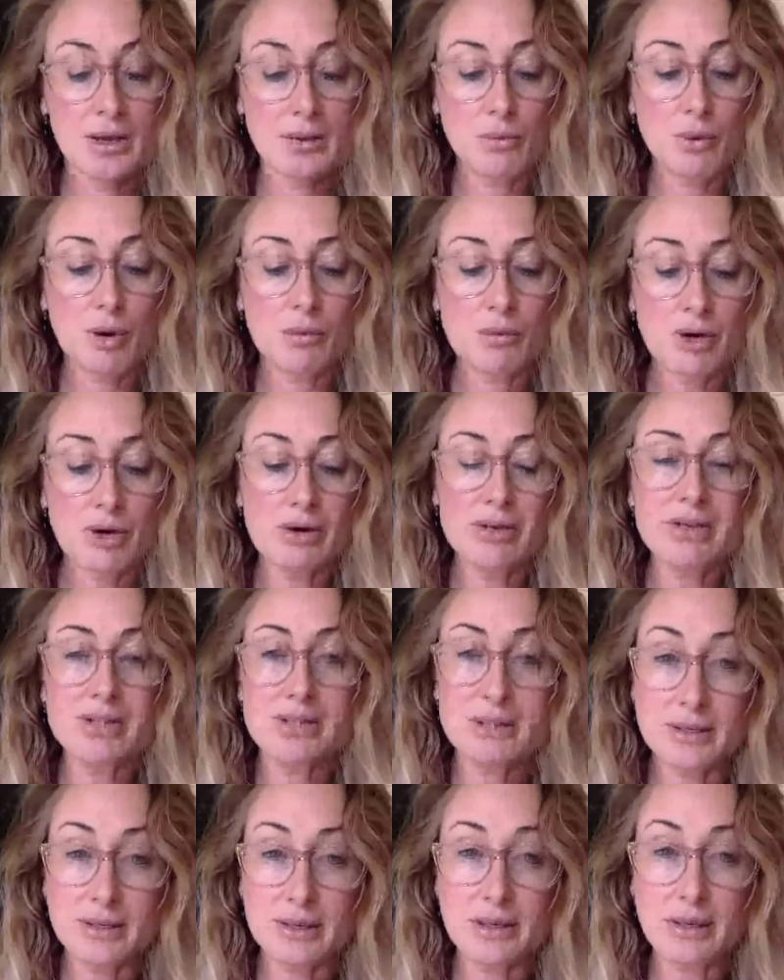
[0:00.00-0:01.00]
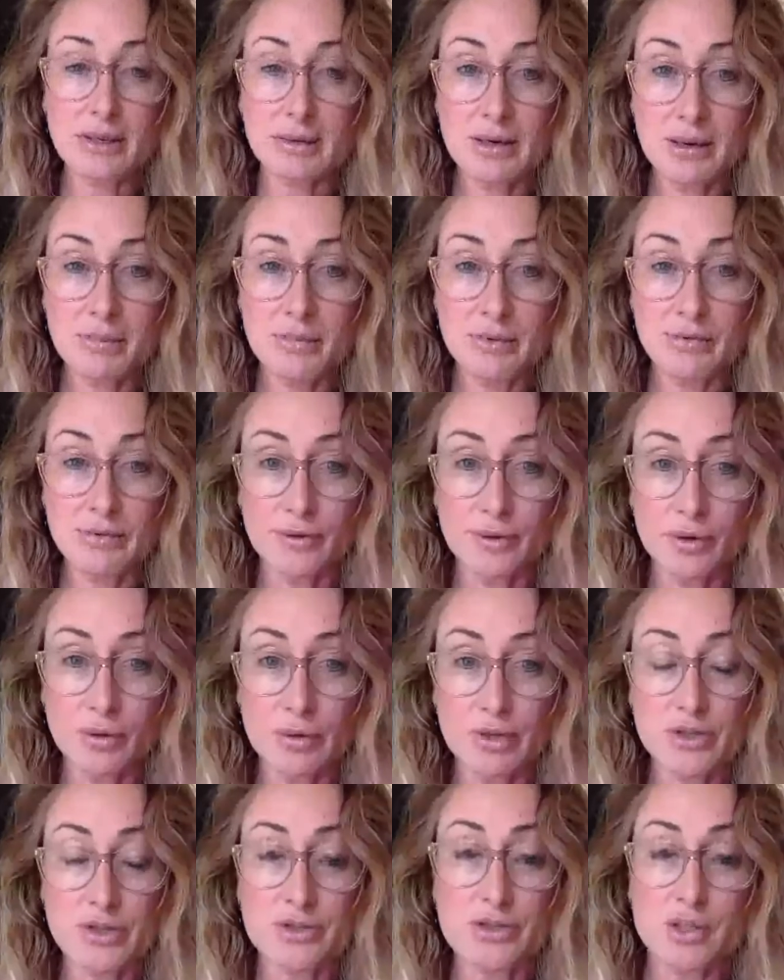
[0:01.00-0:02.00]
When we're sitting in number 4,
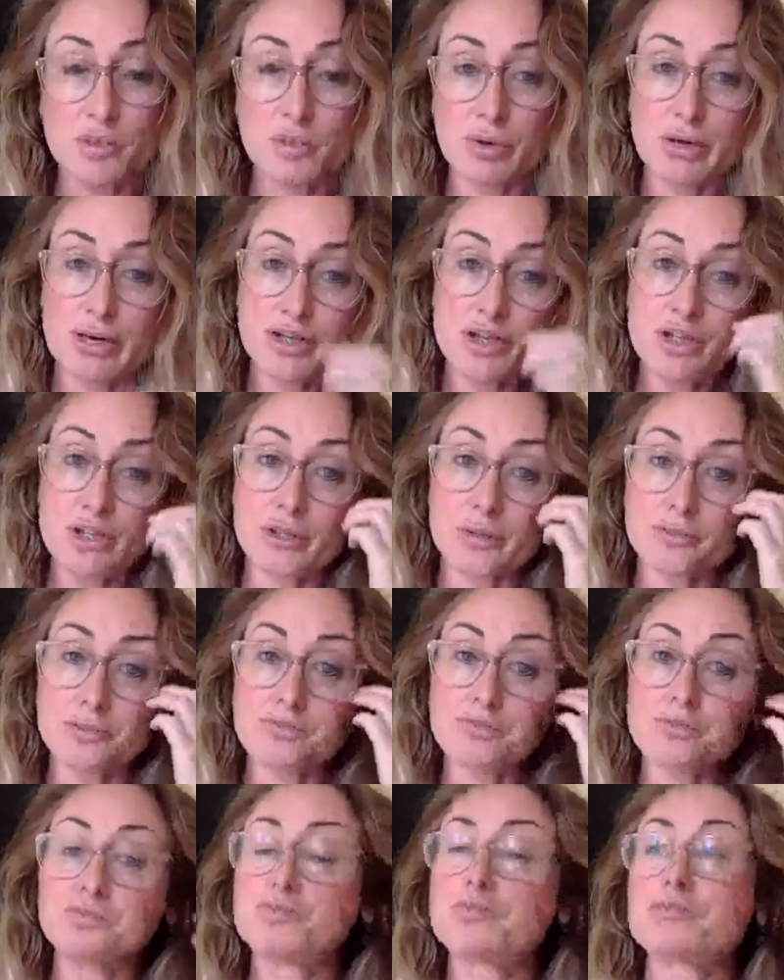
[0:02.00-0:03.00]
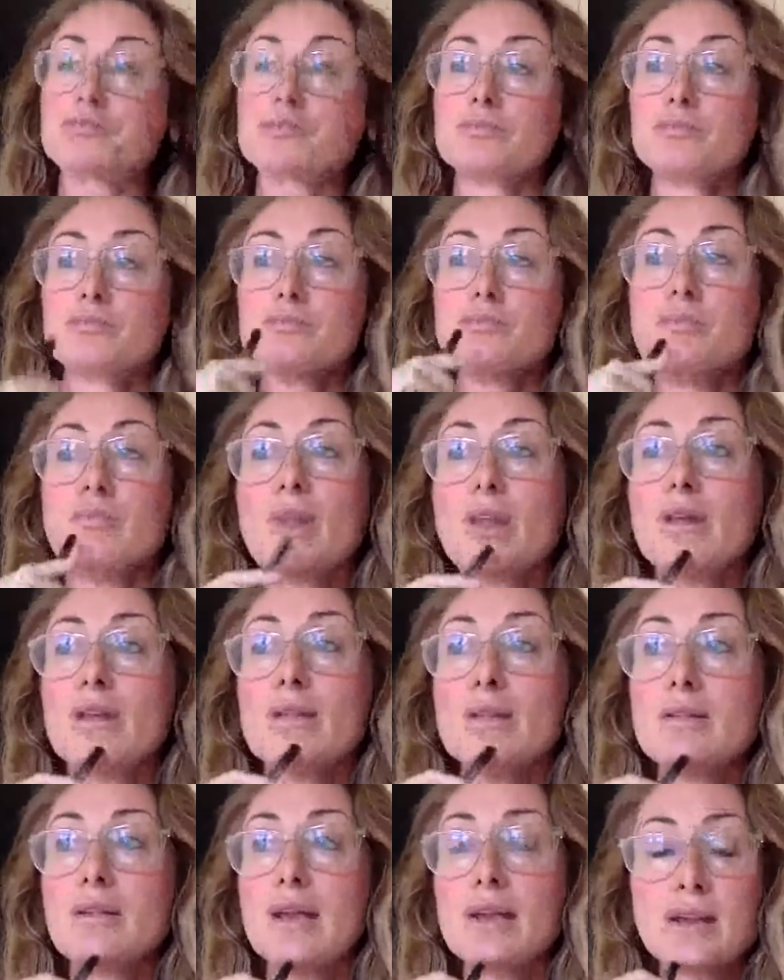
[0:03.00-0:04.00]
which is depression,
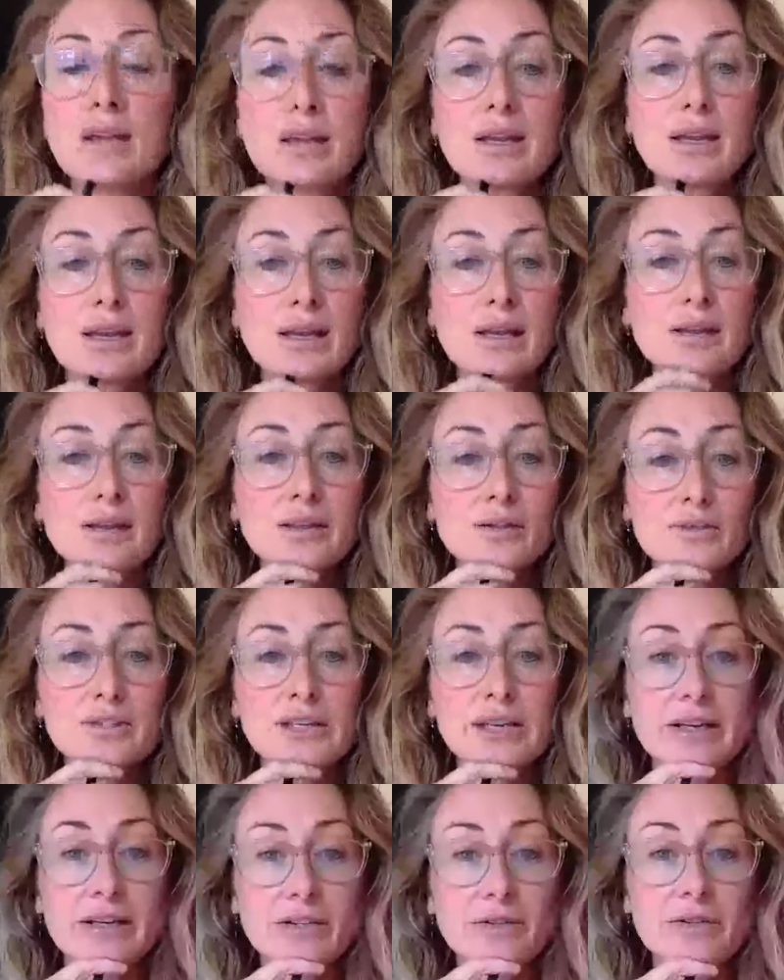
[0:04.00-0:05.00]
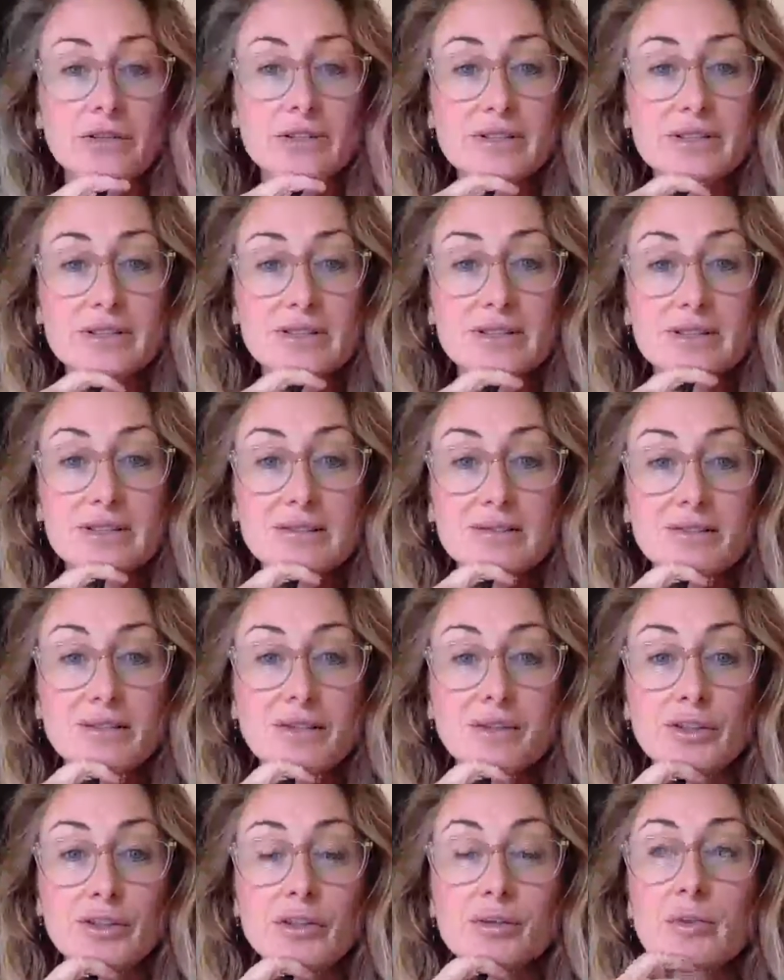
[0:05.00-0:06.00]
it can get a little dangerous.
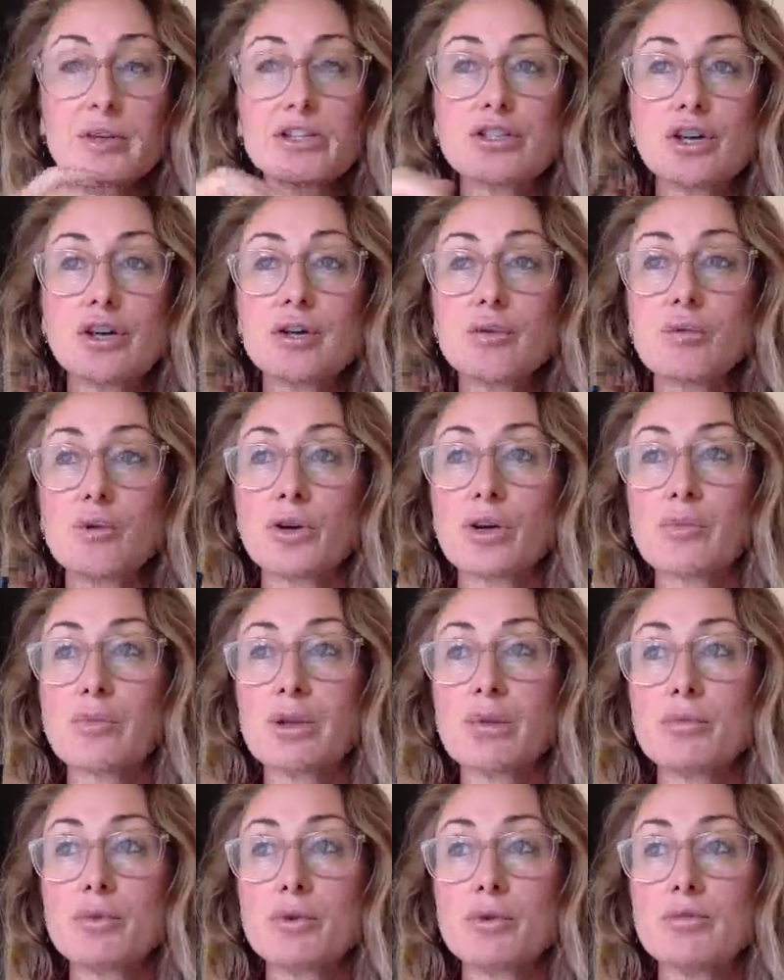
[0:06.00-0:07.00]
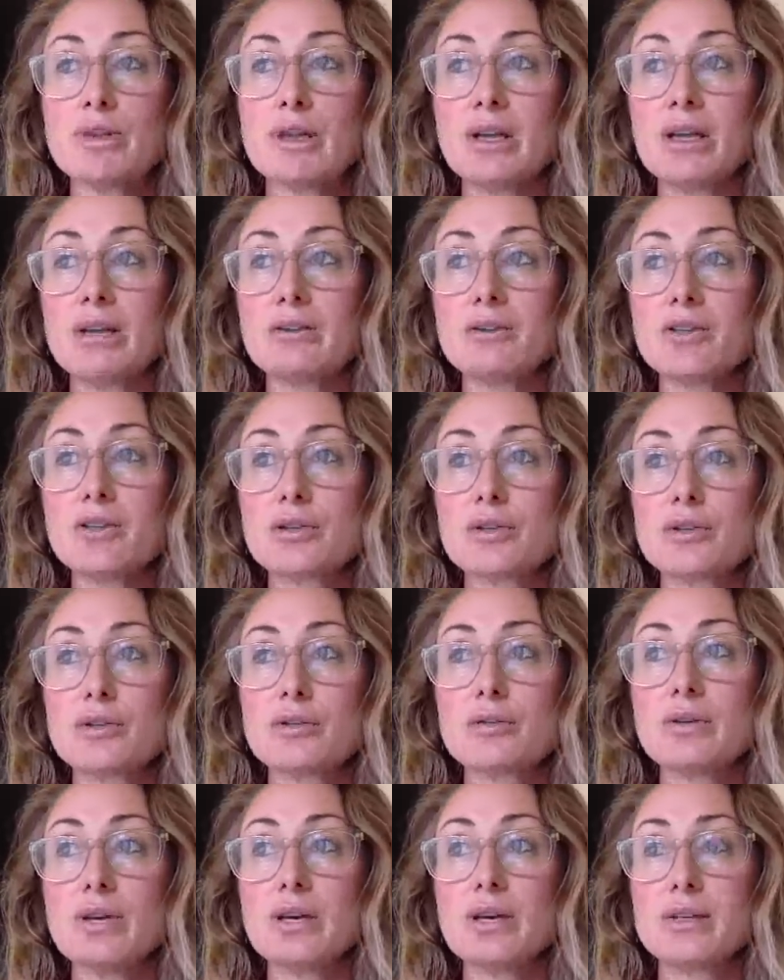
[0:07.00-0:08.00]
You know, we don't want to be moving
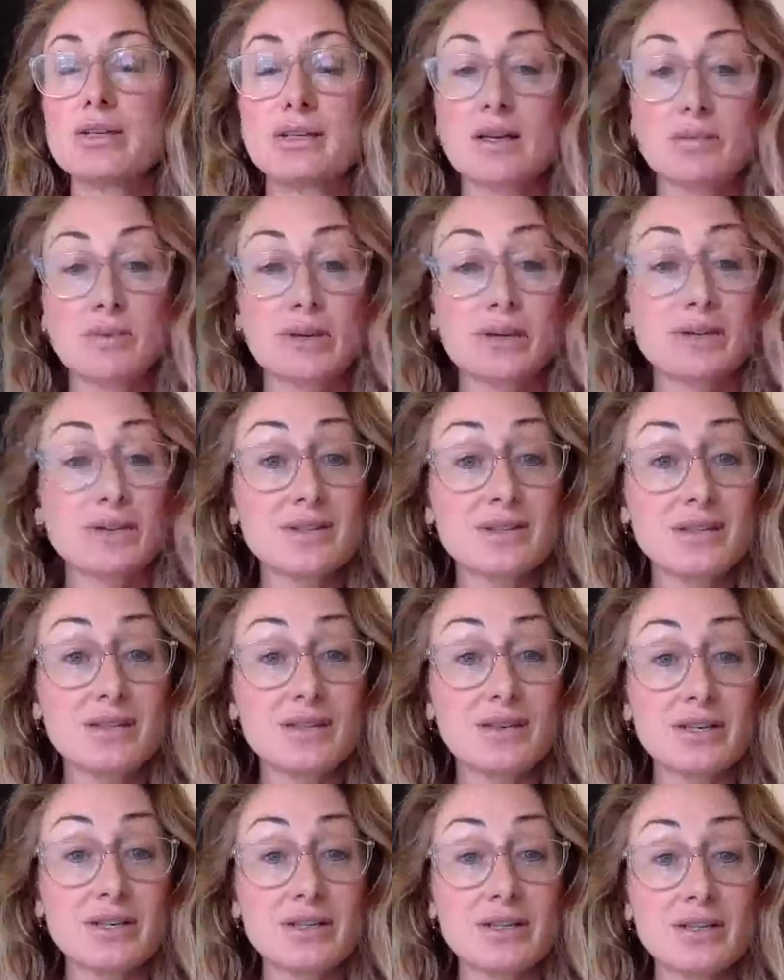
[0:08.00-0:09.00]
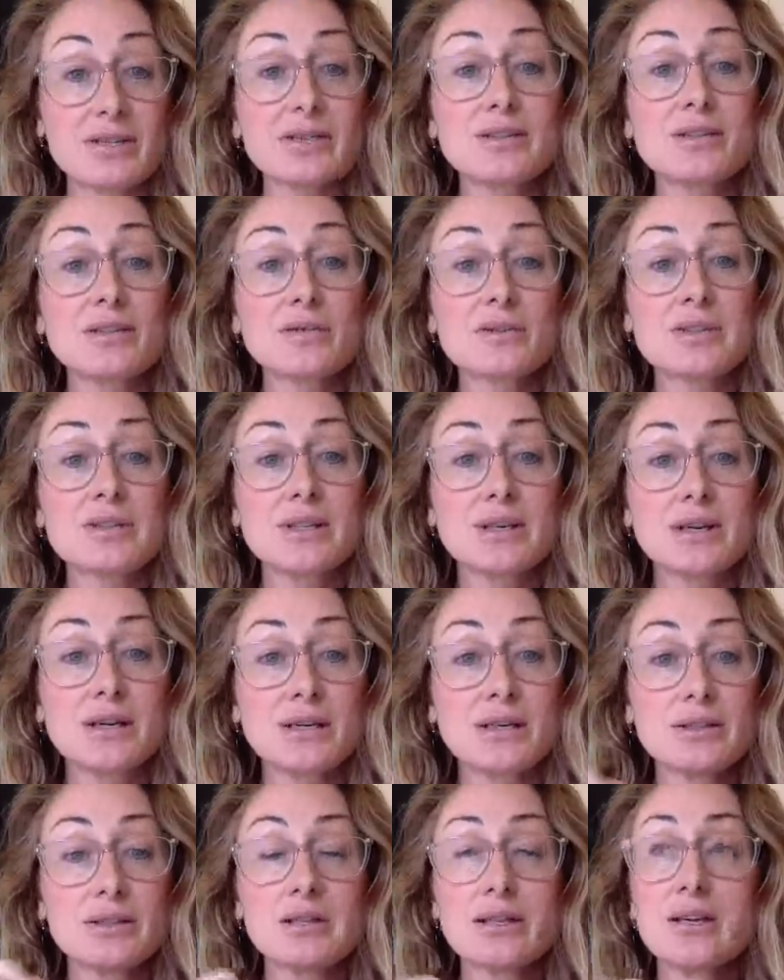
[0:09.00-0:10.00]
into something as serious as
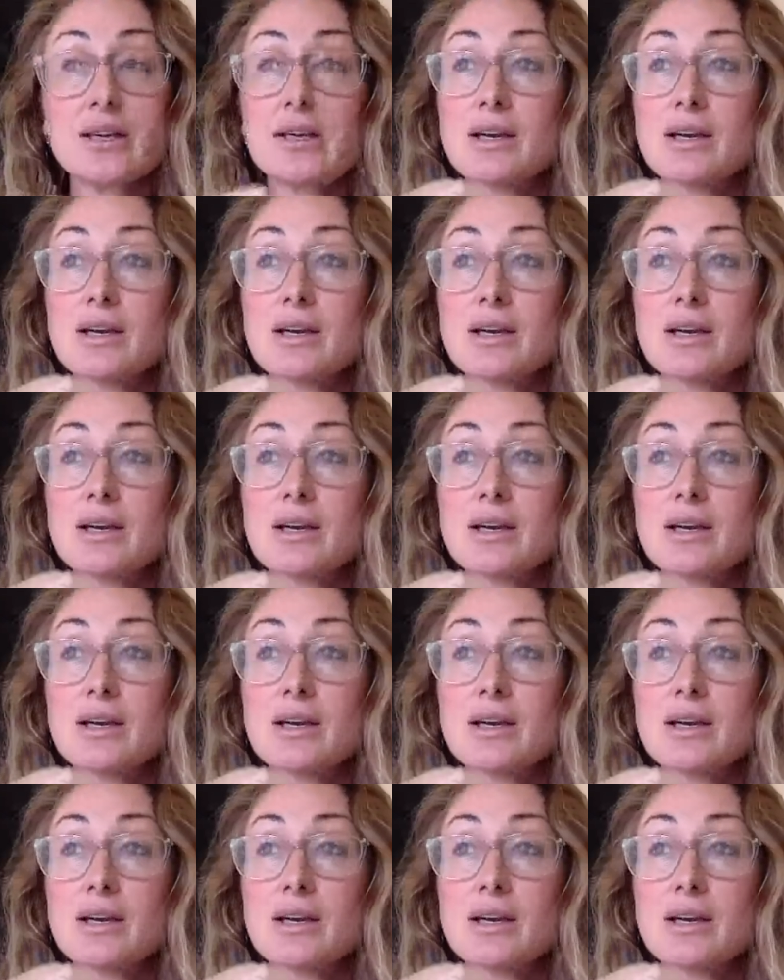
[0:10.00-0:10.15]
suicide.